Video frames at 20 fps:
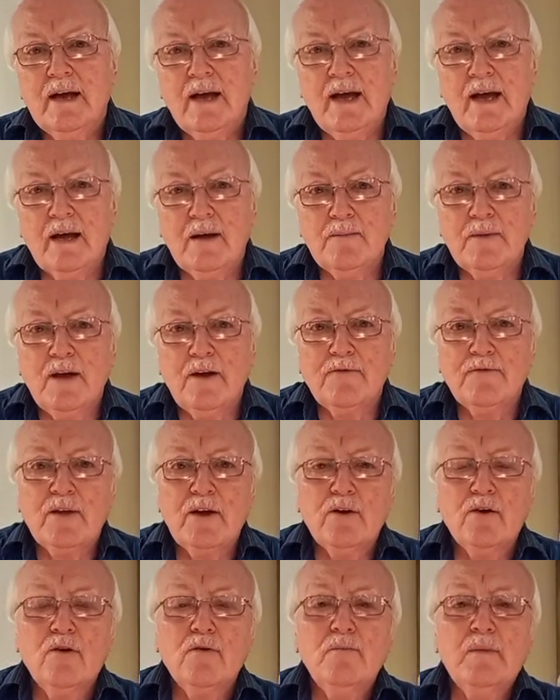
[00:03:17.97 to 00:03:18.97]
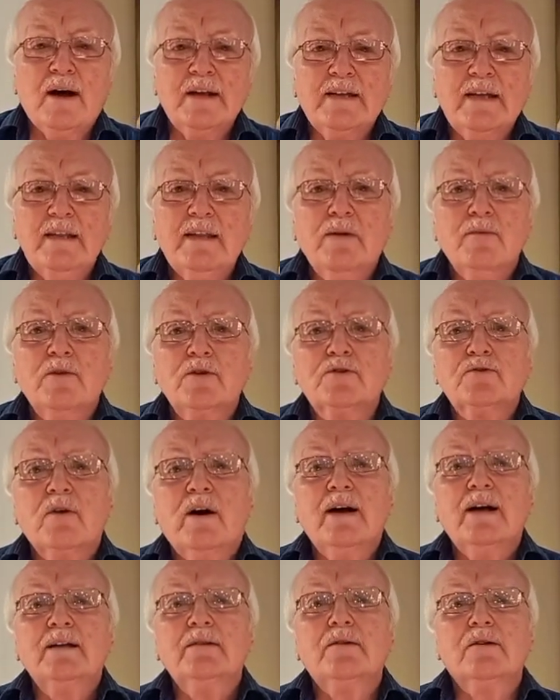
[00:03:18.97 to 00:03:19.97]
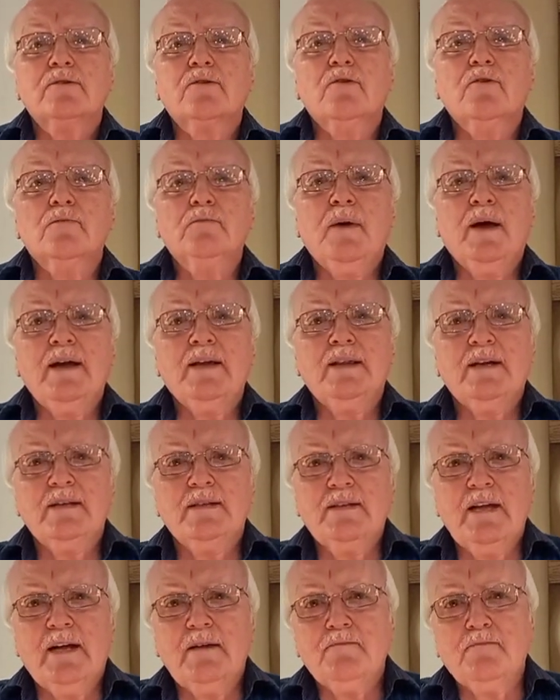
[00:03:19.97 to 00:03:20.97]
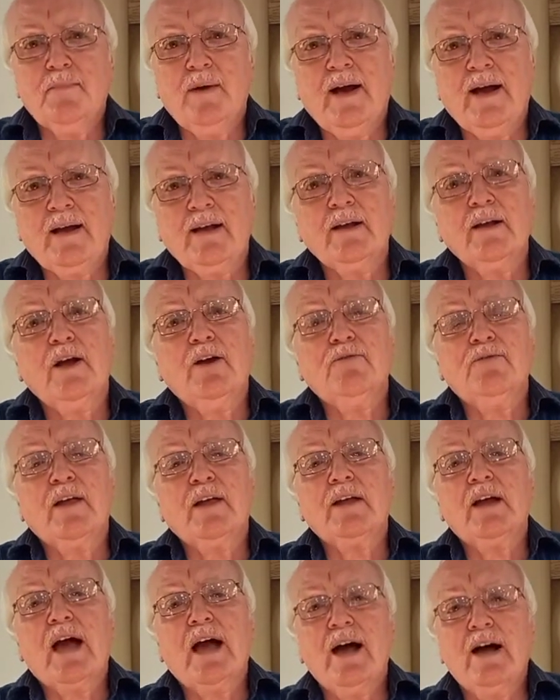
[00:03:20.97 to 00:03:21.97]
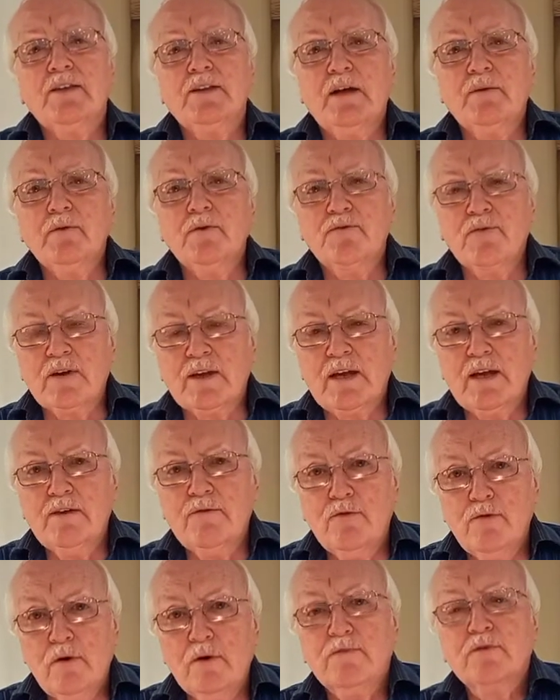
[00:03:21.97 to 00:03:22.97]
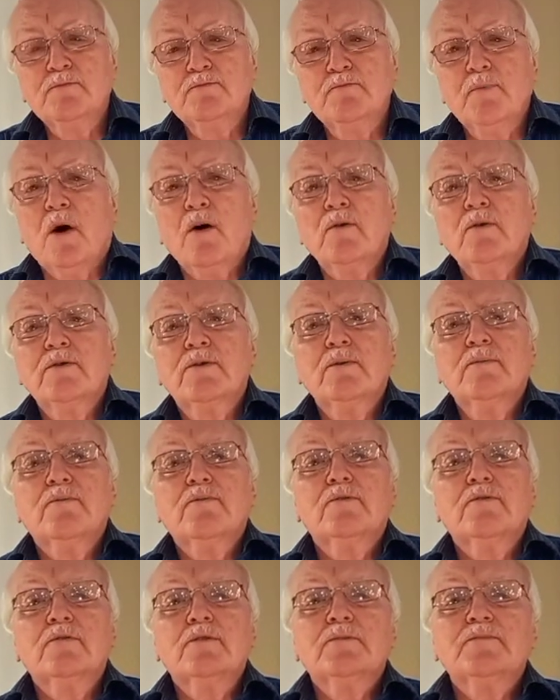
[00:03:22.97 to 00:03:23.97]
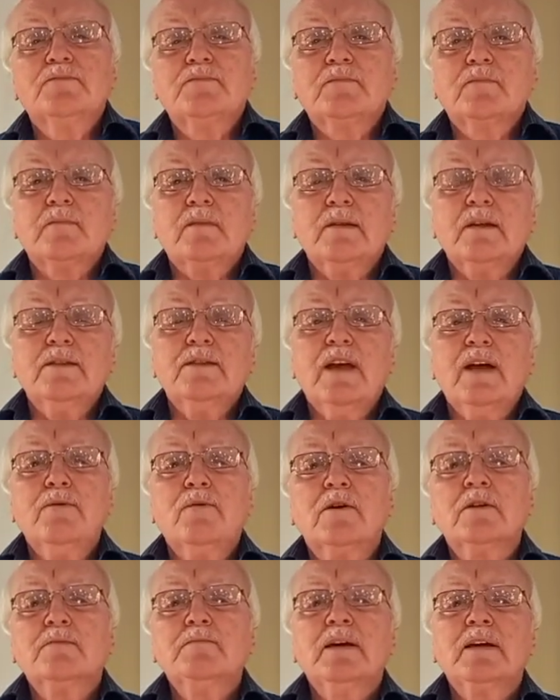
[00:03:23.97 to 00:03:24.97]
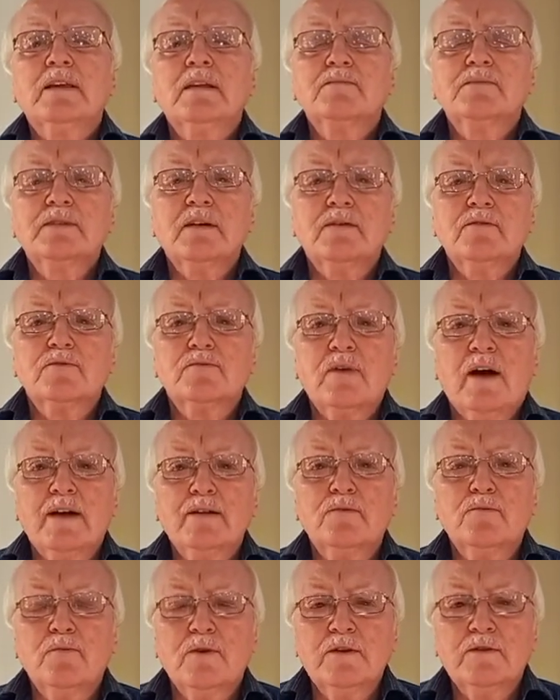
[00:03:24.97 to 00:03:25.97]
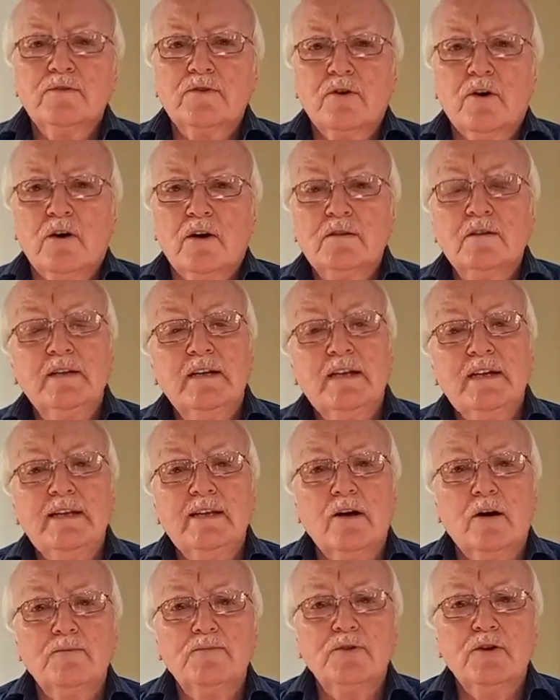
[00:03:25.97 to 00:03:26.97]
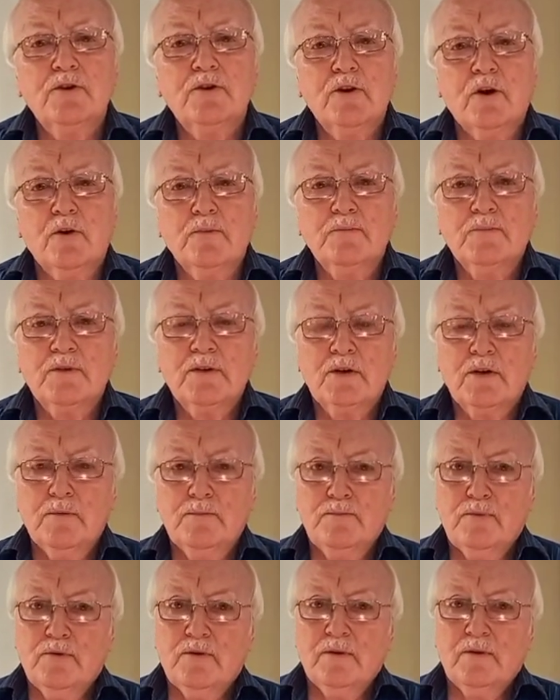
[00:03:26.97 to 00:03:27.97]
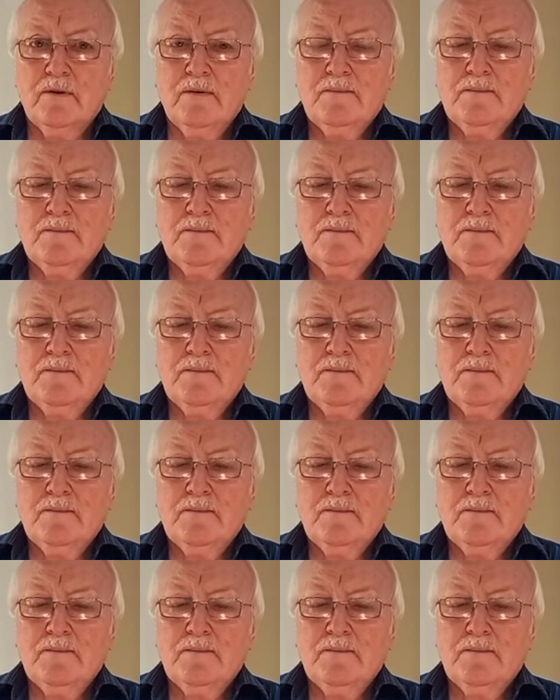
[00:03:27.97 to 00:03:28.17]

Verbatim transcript: Um, if they owe money, they will try and go and pay that debt back. If they can, they will forgive whoever's borrowed them for it. They want to make themselves right with God leading up to Yom Kippur.